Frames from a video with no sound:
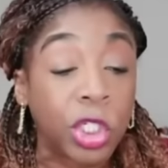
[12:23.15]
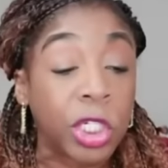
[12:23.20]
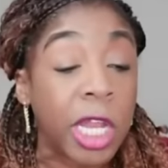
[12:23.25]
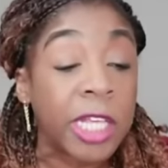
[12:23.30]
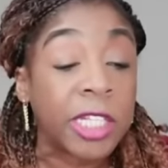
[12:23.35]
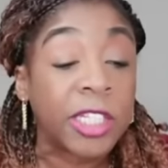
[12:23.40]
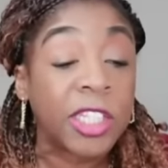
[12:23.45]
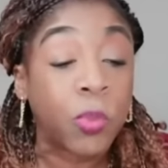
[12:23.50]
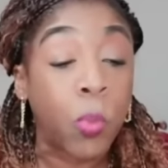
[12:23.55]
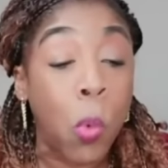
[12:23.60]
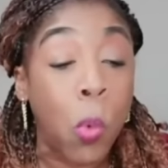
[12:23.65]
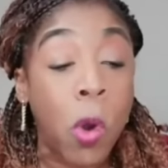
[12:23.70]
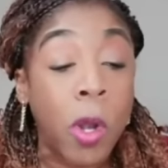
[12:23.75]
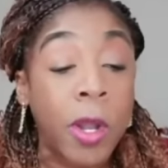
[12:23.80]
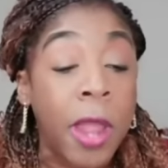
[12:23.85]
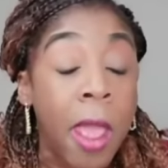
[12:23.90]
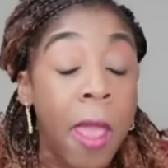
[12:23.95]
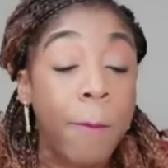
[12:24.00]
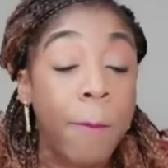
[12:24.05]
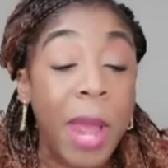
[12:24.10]
A sworn
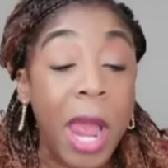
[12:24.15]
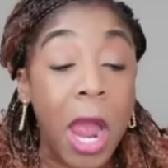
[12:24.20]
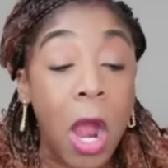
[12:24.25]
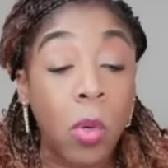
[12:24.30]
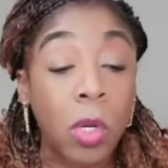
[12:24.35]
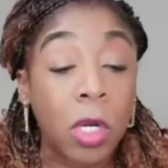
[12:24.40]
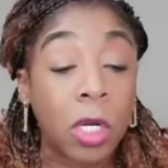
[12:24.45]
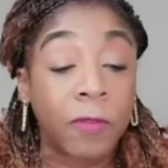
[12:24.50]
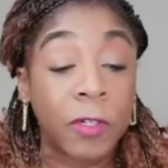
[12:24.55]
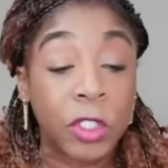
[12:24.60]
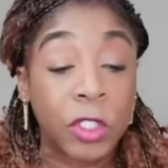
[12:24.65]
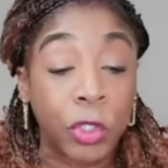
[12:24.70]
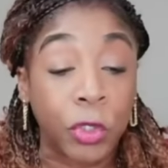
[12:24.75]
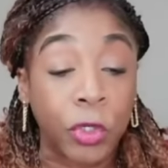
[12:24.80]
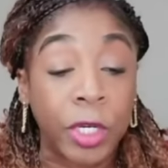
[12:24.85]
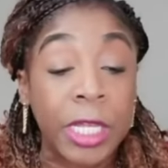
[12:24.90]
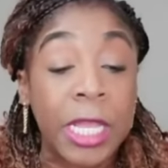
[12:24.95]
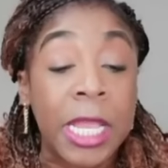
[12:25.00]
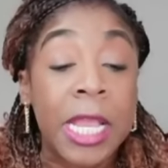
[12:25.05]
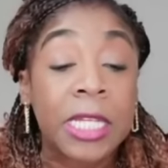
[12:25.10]
power of
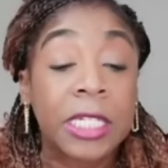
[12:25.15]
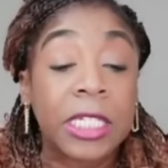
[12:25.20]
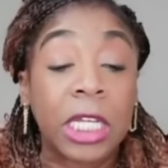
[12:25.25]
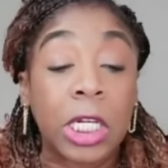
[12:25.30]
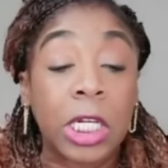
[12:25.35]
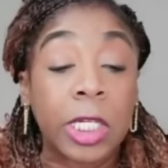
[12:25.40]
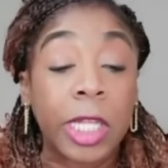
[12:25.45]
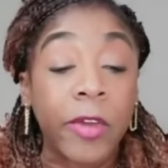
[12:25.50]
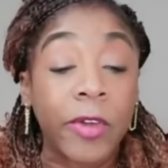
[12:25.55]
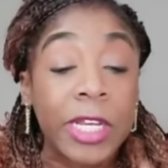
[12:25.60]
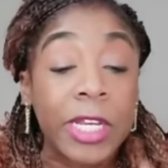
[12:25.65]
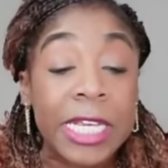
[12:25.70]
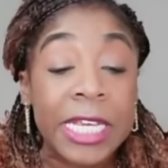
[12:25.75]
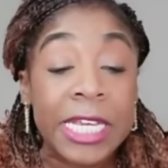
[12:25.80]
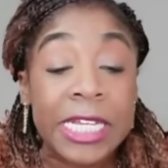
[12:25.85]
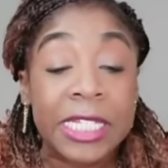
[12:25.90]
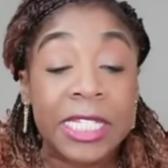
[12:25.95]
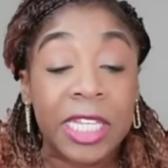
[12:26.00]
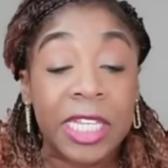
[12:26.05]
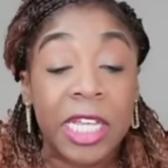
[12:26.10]
attorney declaring
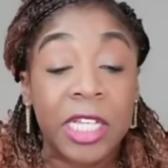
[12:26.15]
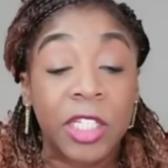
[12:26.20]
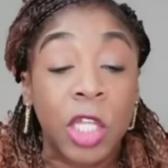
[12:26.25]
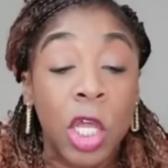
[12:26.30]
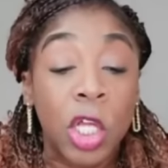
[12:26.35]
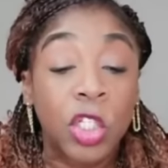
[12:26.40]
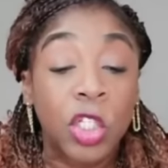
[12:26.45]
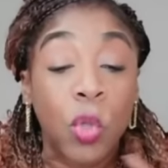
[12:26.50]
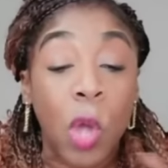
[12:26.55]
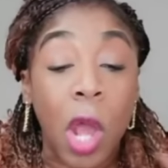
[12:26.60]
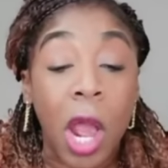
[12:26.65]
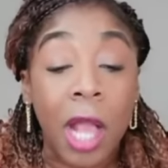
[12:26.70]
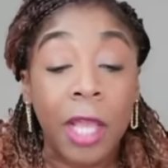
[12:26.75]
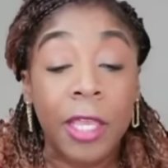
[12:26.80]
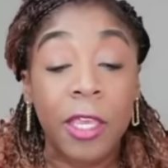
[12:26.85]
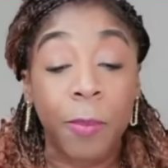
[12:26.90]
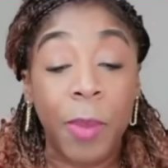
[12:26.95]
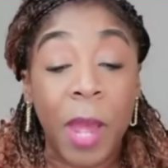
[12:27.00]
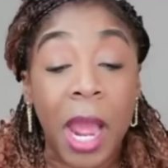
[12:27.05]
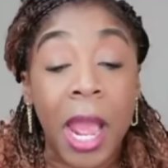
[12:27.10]
intent to
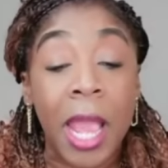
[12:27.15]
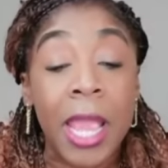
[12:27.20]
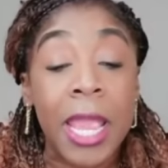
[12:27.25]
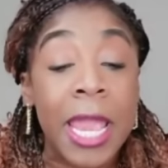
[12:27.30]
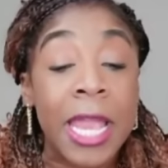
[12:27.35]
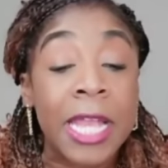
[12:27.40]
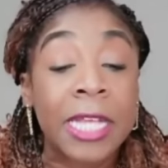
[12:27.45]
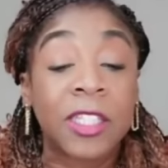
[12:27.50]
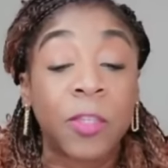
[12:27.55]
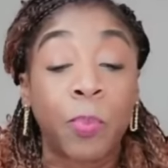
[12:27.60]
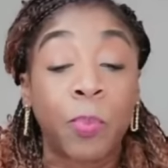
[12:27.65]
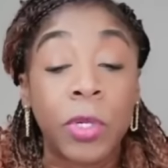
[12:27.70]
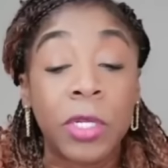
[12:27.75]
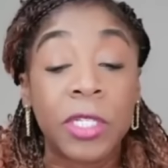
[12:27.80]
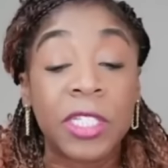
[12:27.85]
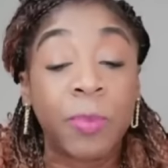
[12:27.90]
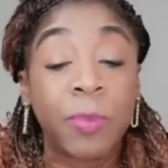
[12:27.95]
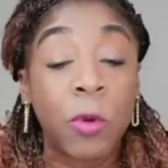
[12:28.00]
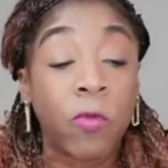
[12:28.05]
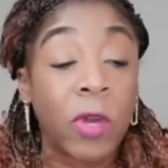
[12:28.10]
occupy as
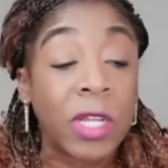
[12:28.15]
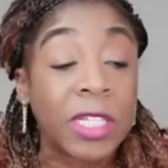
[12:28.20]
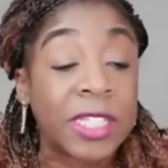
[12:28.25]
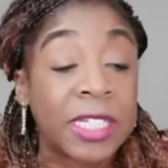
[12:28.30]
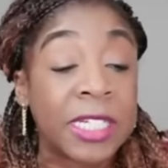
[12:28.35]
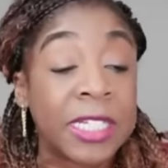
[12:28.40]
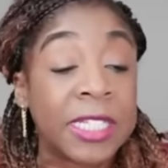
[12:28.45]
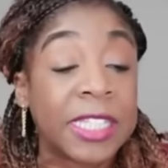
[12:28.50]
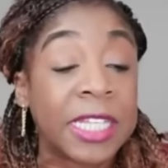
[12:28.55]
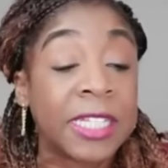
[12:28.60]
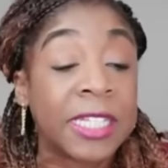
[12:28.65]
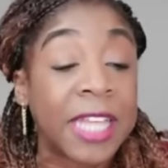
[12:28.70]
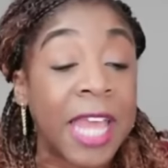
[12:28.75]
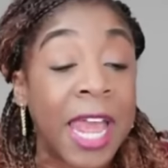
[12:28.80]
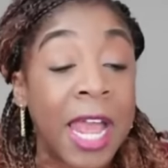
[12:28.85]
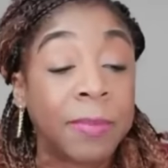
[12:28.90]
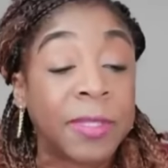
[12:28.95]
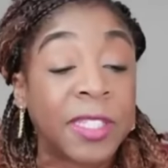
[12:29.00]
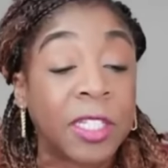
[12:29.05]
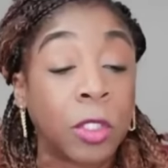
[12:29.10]
principal residence is
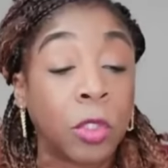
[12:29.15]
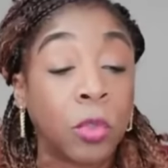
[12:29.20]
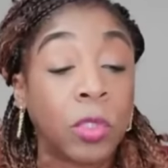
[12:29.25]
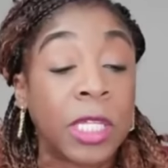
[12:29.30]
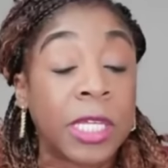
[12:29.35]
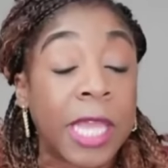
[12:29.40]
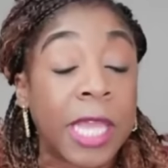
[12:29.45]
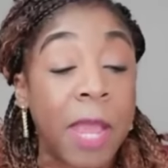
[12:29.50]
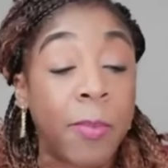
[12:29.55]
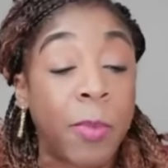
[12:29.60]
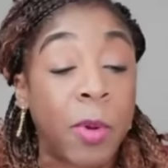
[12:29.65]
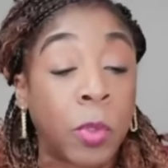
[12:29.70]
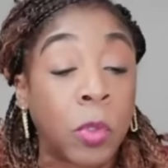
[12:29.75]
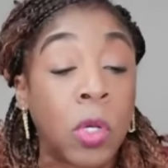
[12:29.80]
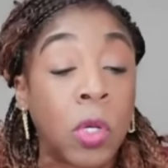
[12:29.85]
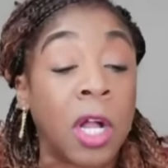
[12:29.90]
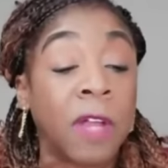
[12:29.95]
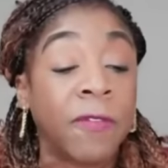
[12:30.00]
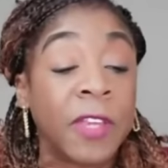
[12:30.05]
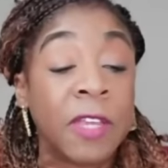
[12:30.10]
absolutely capable
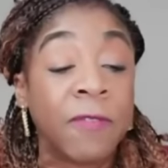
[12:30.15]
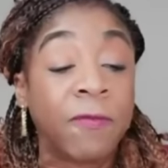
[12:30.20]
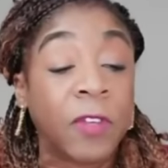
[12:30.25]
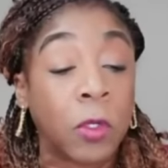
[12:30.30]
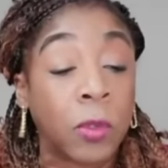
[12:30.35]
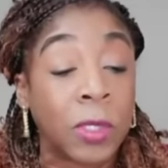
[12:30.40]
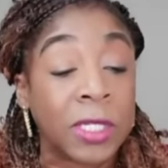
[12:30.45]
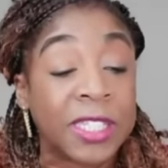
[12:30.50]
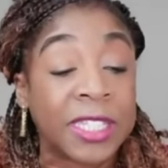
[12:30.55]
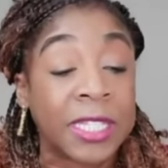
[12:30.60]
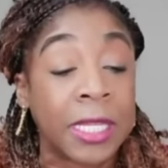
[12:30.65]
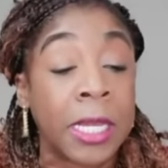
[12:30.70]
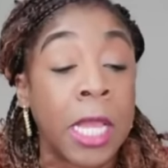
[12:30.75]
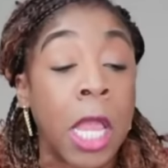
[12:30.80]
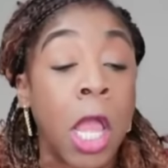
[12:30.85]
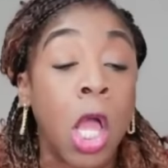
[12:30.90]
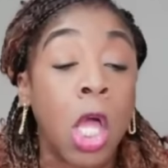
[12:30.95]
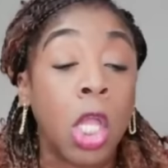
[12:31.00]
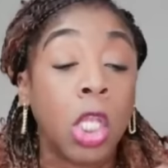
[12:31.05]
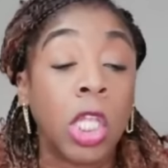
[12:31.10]
of influencing
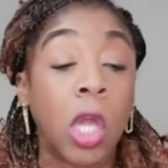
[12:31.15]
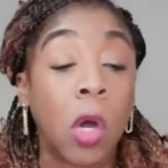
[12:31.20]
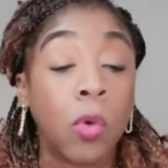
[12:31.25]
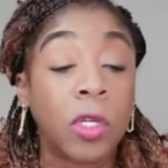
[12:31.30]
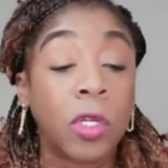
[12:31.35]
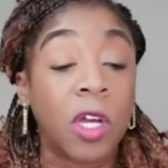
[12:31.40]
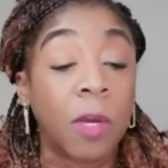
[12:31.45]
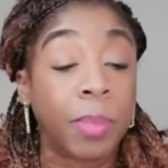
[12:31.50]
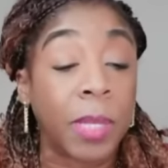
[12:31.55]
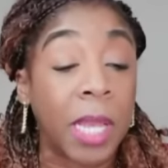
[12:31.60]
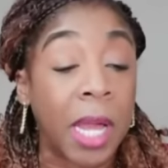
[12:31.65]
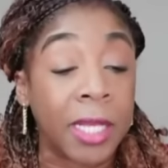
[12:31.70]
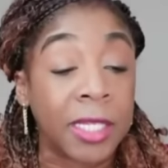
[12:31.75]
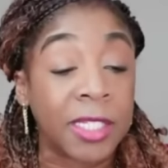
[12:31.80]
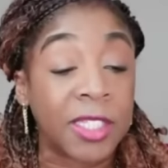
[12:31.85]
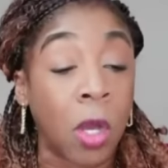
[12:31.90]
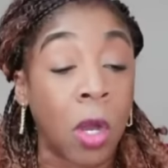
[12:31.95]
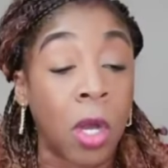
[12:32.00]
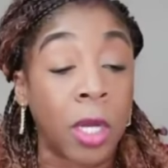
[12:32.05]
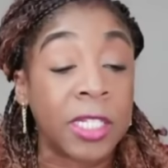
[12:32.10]
loan compliance
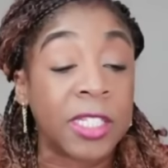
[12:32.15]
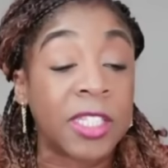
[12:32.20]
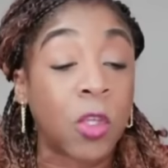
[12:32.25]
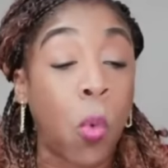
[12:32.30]
audits,